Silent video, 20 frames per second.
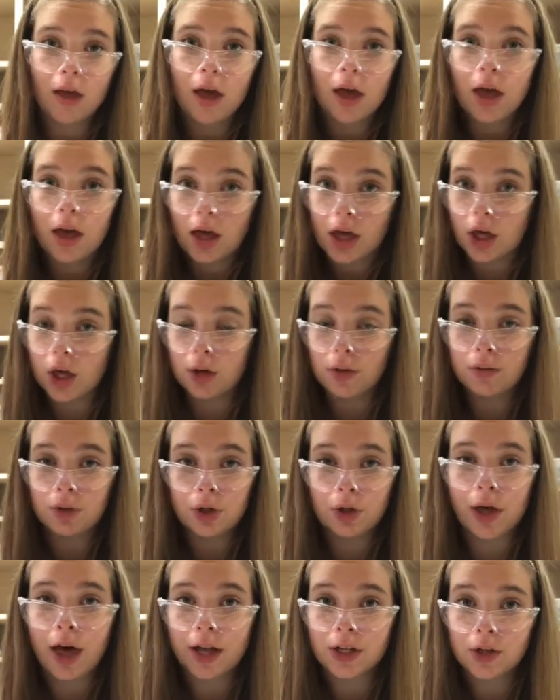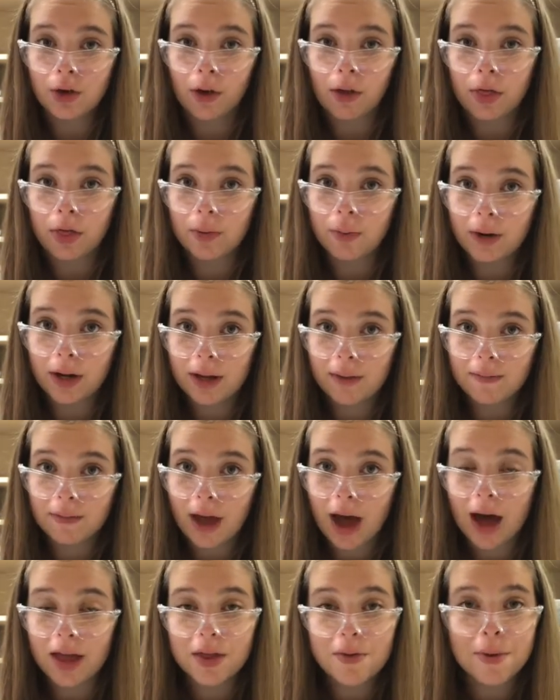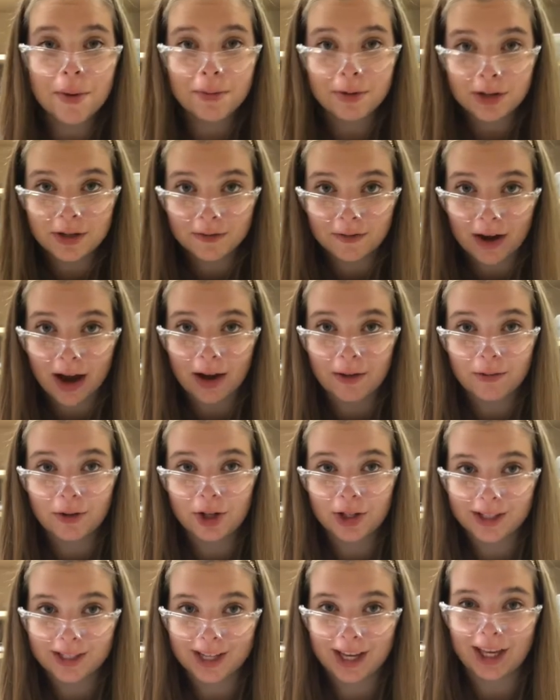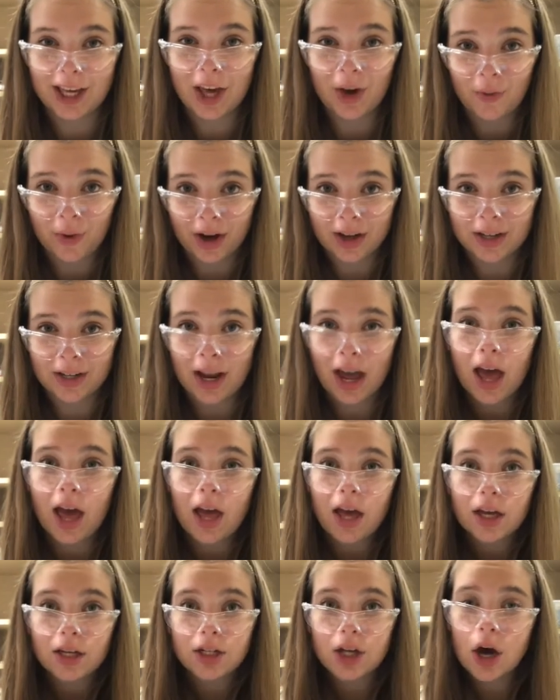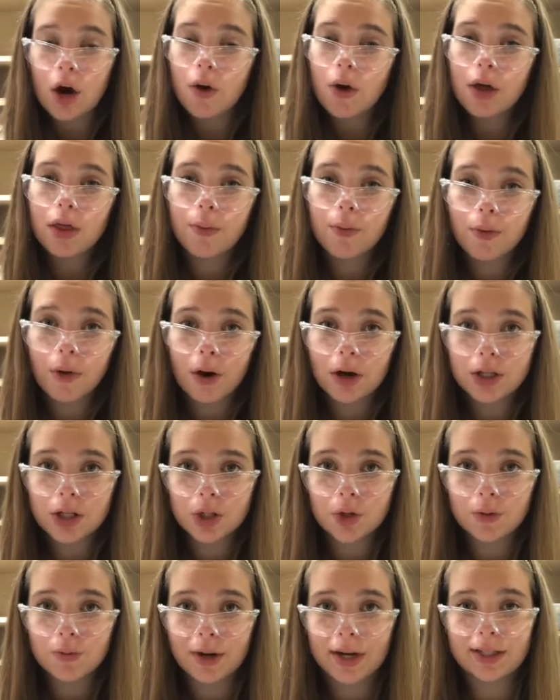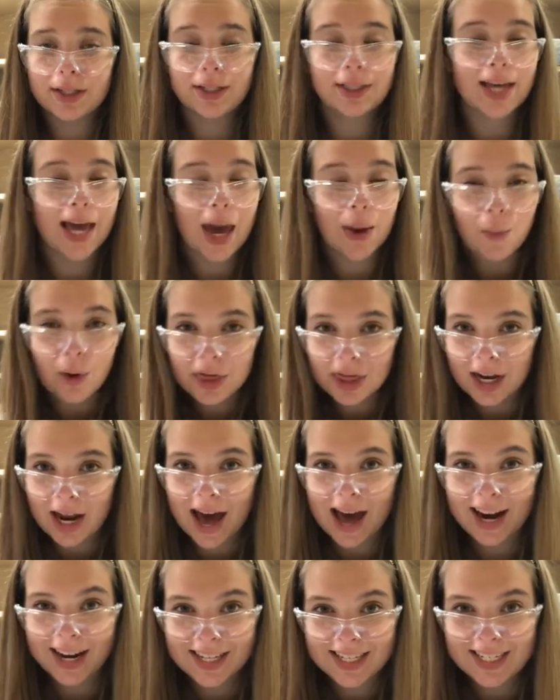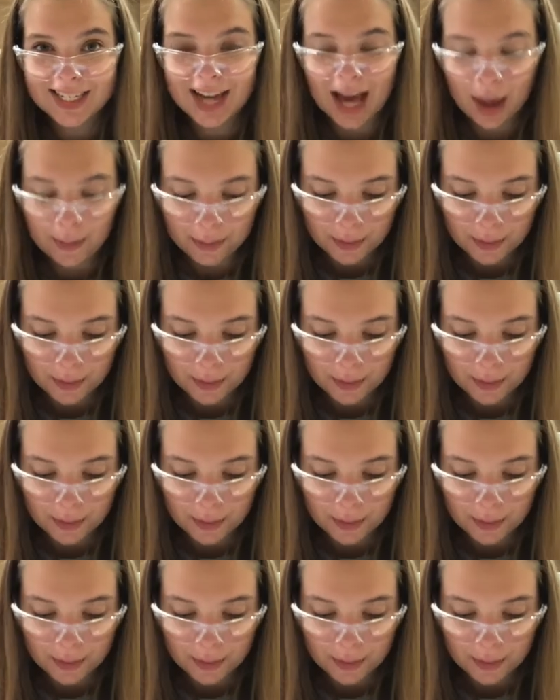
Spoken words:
You do that to all 3, add them up and divide just like you would. So the process remains the same with an added step.